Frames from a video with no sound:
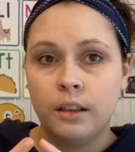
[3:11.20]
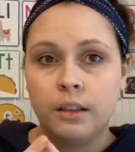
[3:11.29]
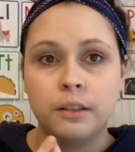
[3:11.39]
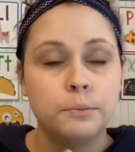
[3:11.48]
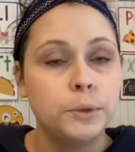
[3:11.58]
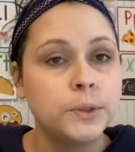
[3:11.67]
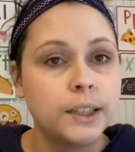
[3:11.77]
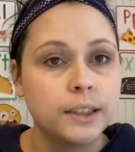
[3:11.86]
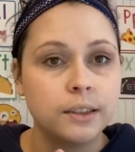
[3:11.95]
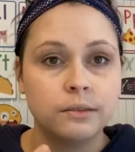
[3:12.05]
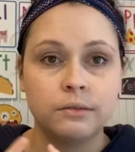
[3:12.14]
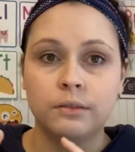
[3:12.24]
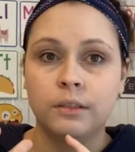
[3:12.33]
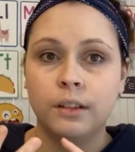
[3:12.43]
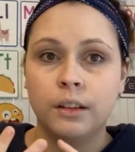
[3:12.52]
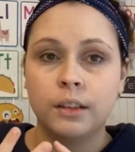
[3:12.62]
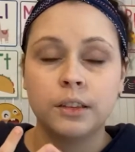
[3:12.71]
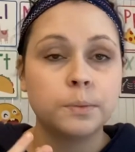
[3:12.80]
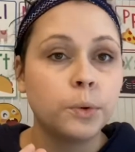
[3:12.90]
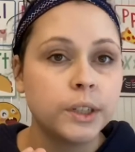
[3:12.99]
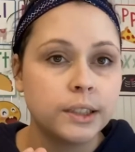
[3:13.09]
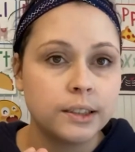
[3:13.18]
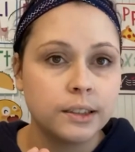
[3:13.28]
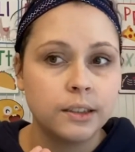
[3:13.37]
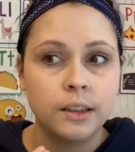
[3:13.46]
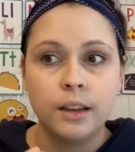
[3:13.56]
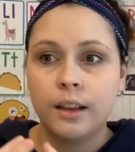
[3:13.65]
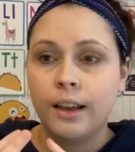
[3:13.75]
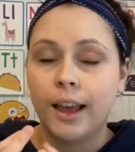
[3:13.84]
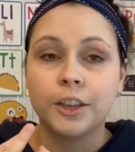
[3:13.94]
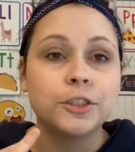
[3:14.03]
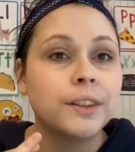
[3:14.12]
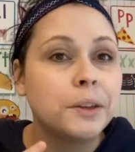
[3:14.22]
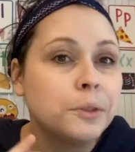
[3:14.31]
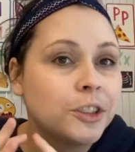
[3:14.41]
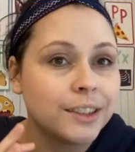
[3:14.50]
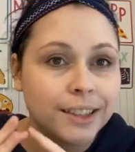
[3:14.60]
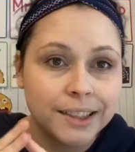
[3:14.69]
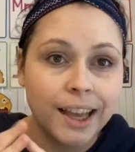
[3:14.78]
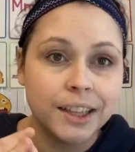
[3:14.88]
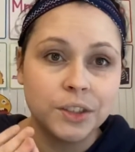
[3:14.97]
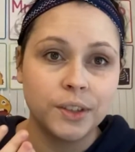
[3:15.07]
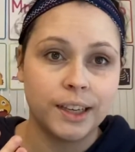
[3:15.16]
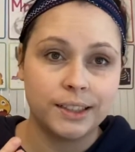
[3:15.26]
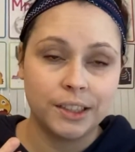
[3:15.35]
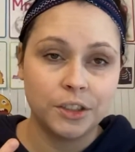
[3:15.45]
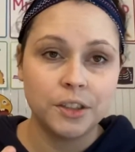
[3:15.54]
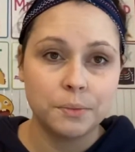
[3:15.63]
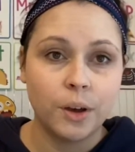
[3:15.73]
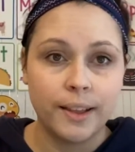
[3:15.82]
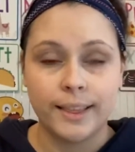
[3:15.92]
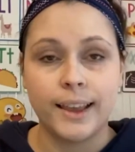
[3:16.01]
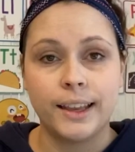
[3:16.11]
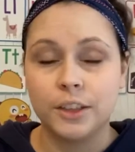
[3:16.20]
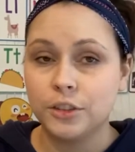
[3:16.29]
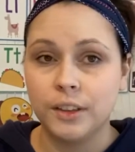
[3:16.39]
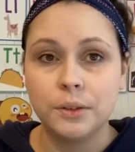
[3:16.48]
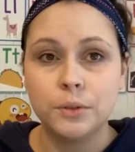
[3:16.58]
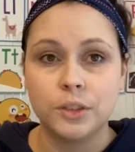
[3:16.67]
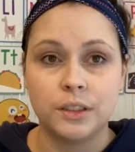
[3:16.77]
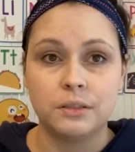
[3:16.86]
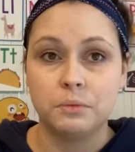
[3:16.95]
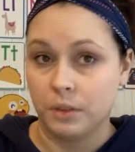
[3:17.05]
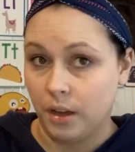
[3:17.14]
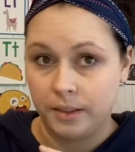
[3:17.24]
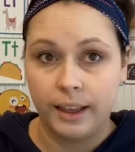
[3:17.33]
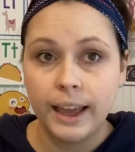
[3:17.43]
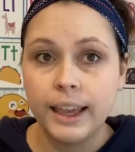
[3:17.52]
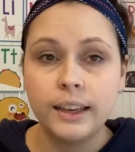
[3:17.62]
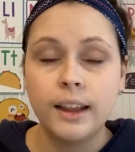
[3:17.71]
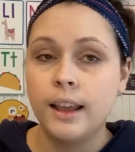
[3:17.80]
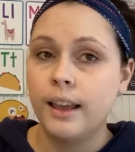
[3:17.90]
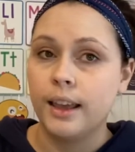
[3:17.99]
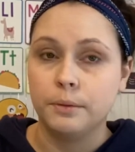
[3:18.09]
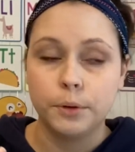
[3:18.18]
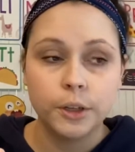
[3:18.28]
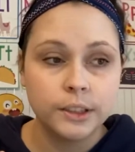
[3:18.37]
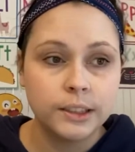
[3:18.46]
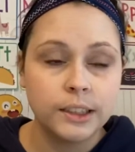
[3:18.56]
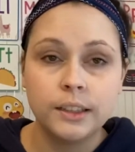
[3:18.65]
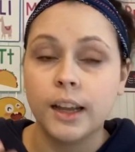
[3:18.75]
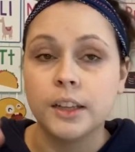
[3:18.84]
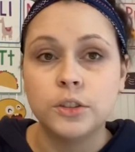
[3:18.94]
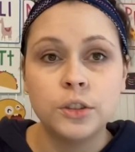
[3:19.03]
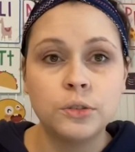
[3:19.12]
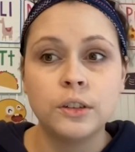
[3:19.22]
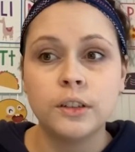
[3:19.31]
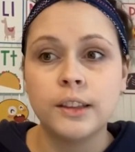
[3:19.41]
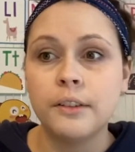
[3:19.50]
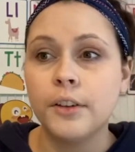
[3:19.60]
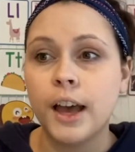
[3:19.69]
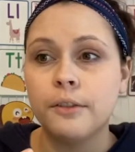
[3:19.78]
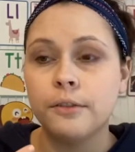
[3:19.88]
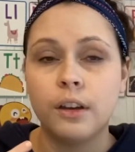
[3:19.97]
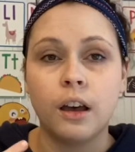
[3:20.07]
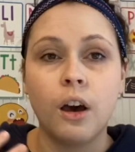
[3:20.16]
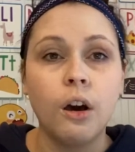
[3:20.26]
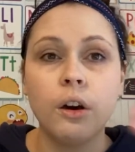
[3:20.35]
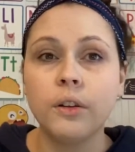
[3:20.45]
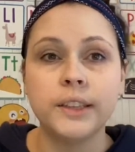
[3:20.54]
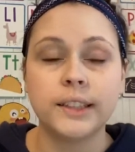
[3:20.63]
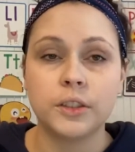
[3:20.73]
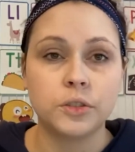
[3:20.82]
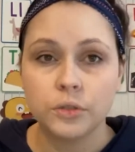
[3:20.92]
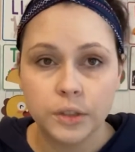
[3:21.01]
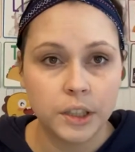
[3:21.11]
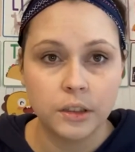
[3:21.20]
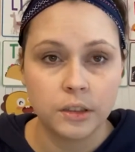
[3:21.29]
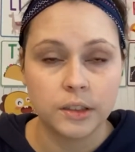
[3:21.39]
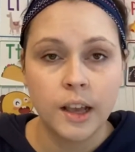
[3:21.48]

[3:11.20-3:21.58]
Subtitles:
Music, sports, extra languages. That's us, you guys, teaching them online. Extra languages, online, in person, a tutor. They have all these extracurriculars,